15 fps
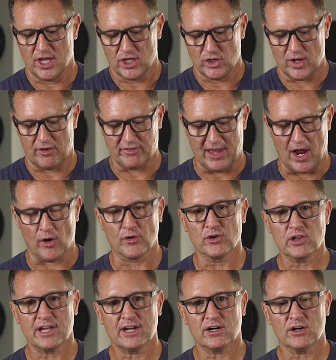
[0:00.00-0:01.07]
You have the outer
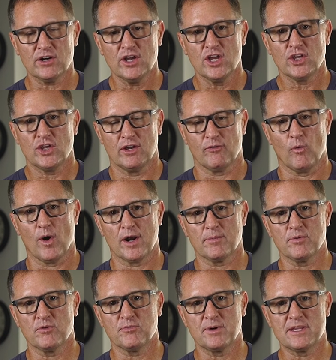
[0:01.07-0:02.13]
layer, you have a
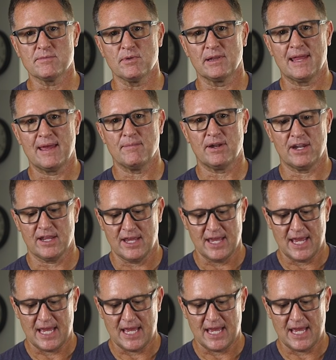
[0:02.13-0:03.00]
waterproof breathable laminate,